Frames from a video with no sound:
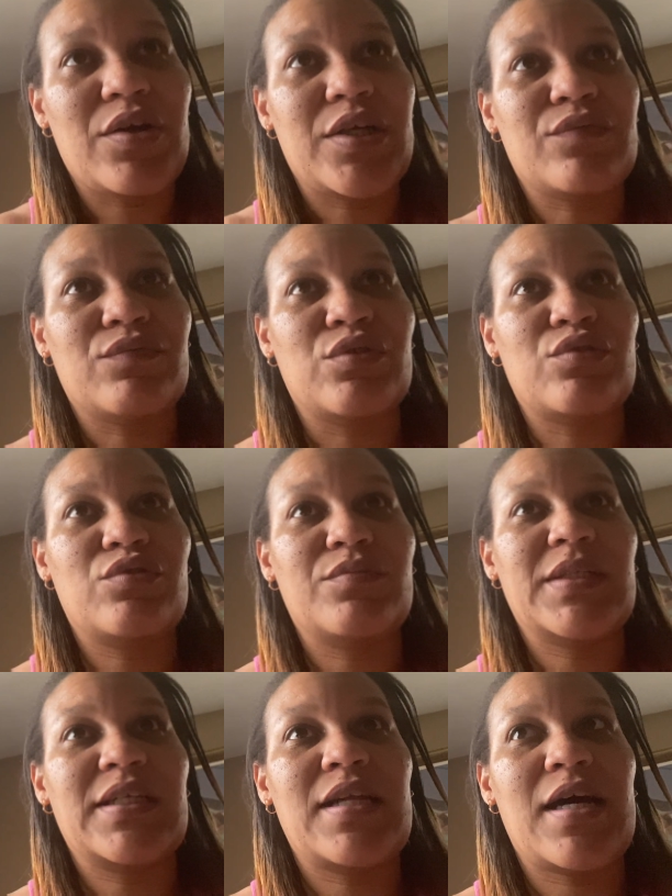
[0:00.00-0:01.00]
in a
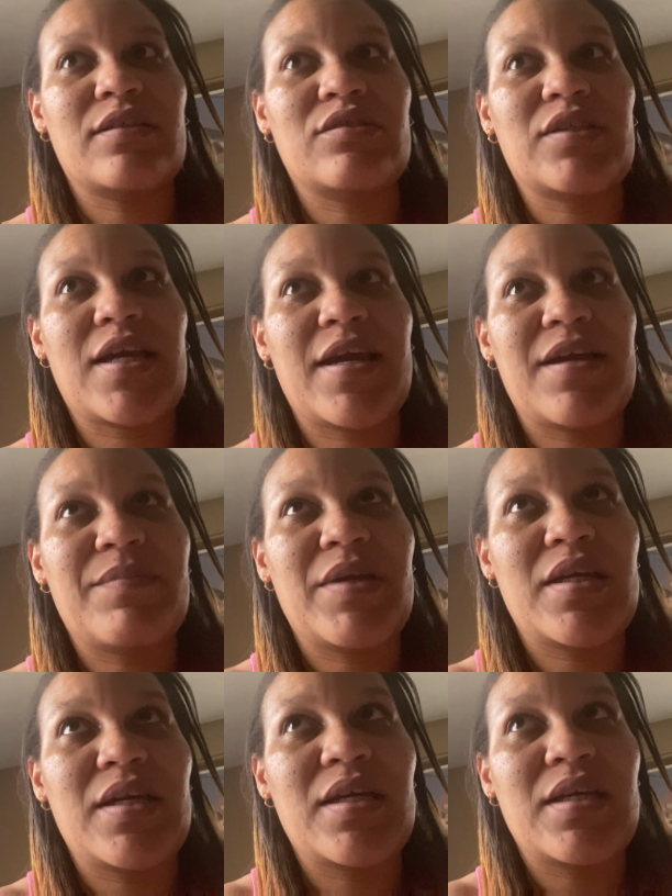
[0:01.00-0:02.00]
room and the doctors came
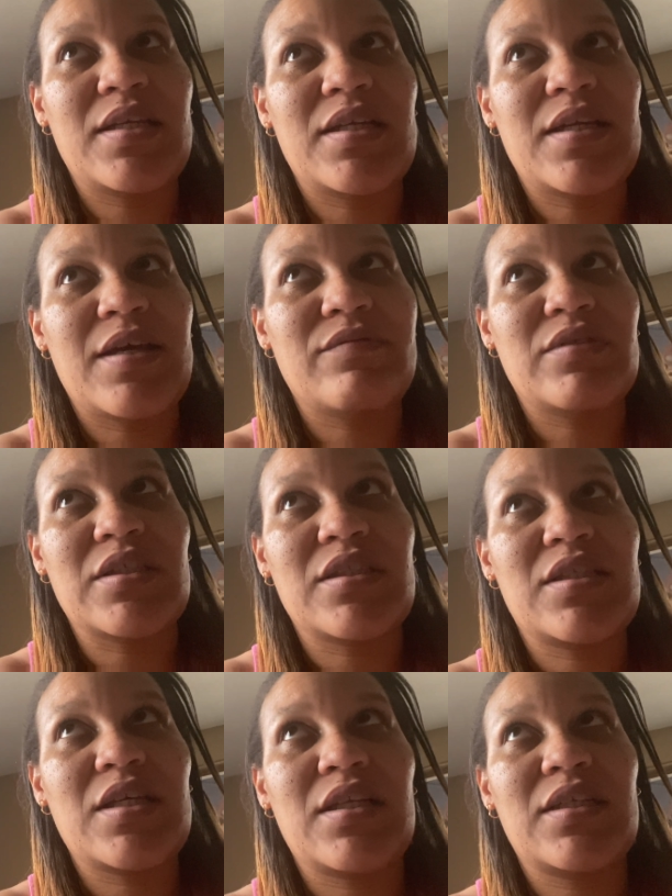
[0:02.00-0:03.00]
in and they were
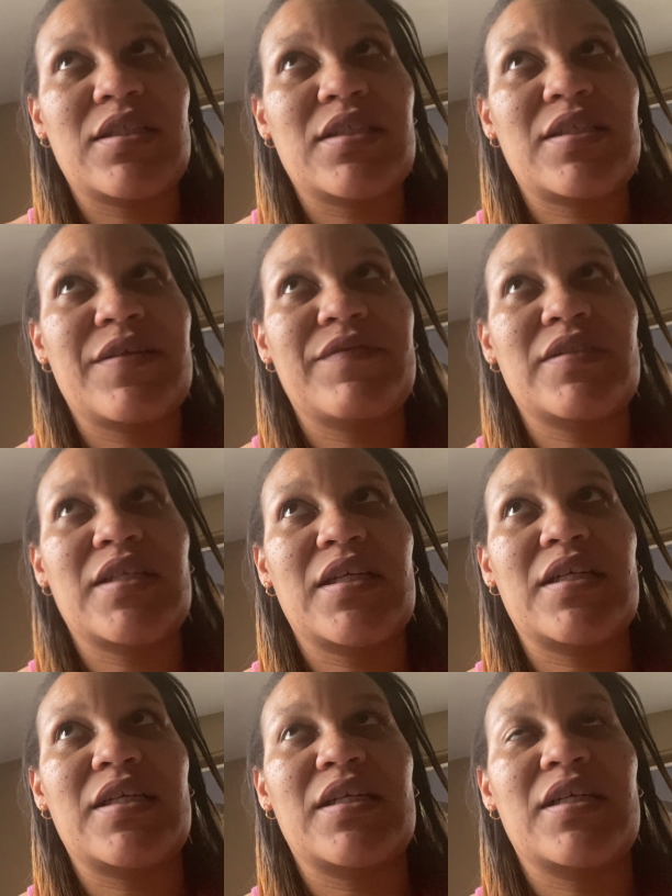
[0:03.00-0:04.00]
just telling us
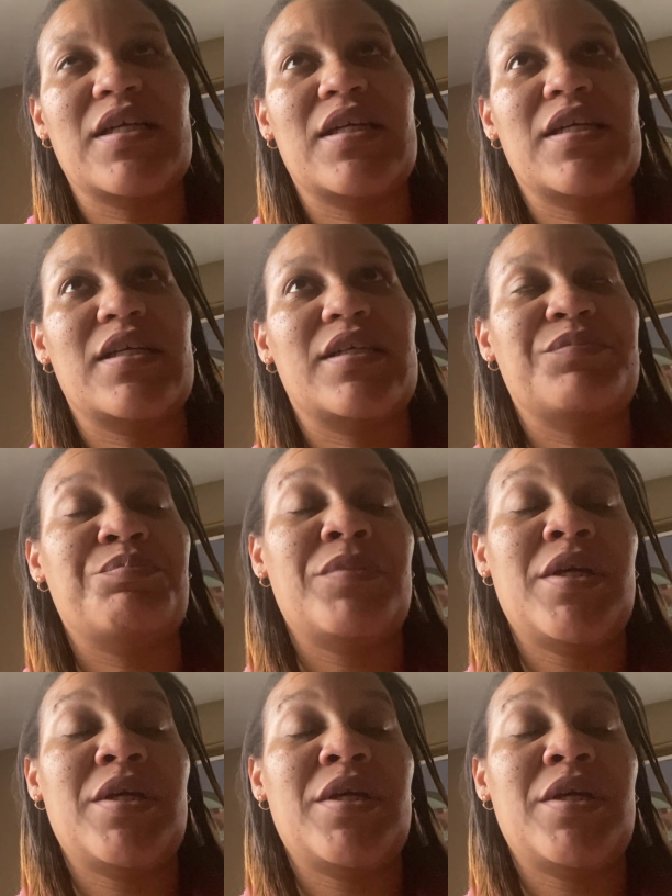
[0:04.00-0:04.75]
everything, and